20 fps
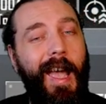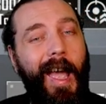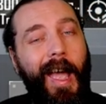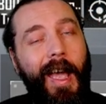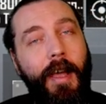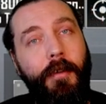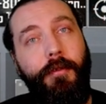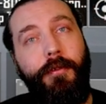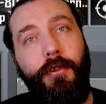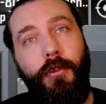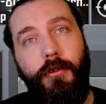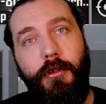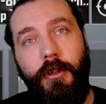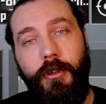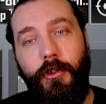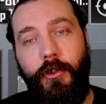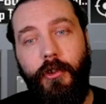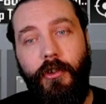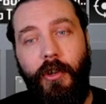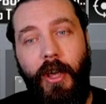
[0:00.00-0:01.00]
After
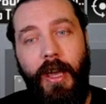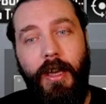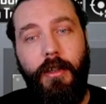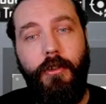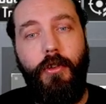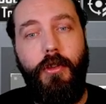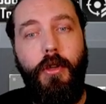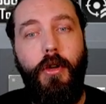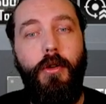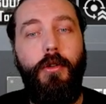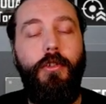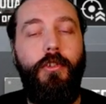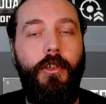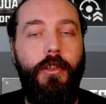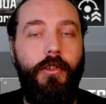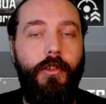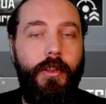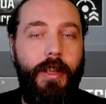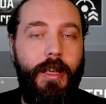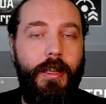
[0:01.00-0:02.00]
it's attacked those,
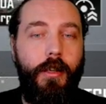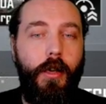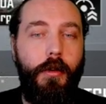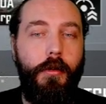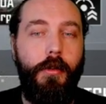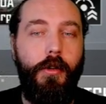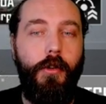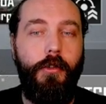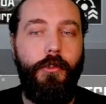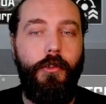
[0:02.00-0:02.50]
it's then going on